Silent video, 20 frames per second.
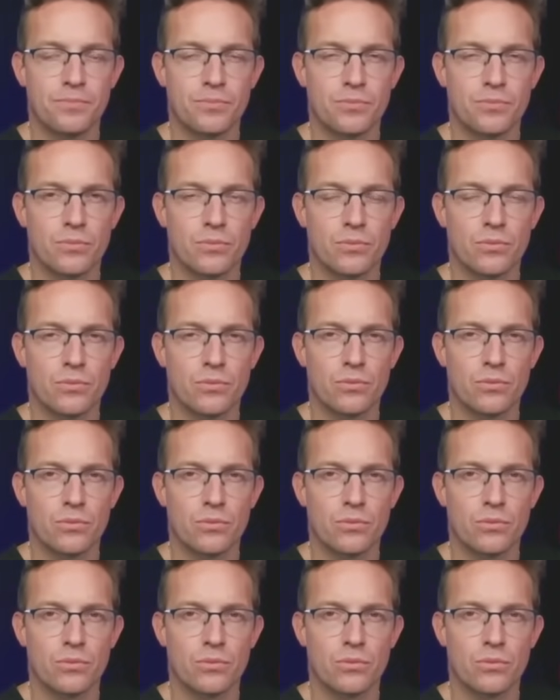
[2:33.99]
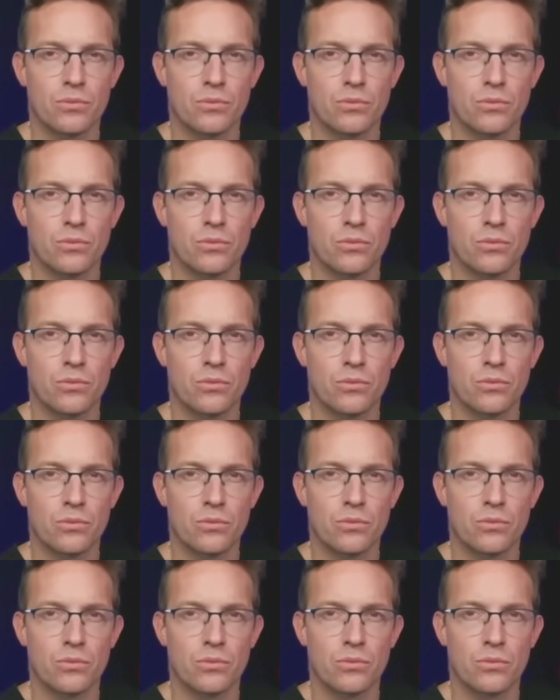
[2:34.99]

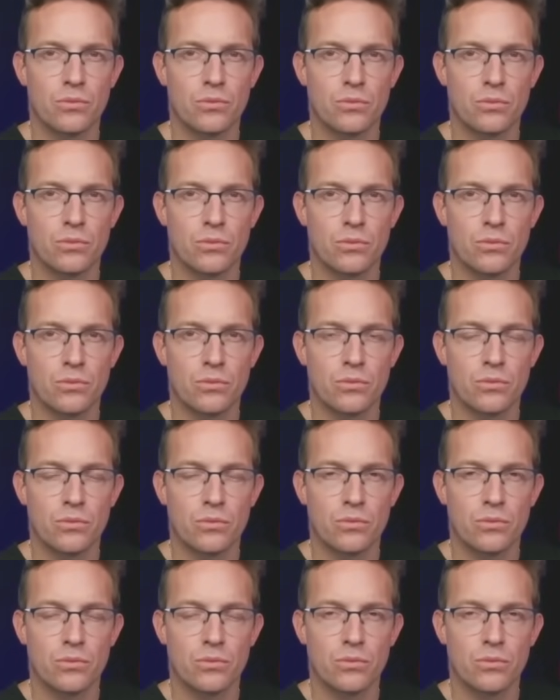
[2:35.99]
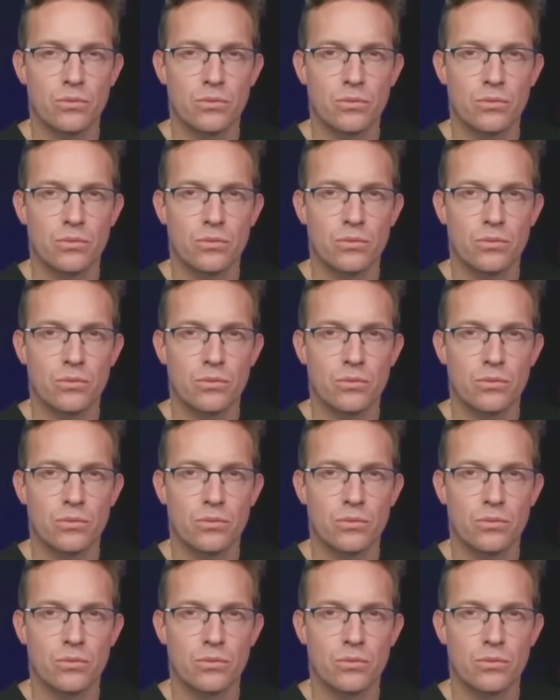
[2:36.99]
[no speech]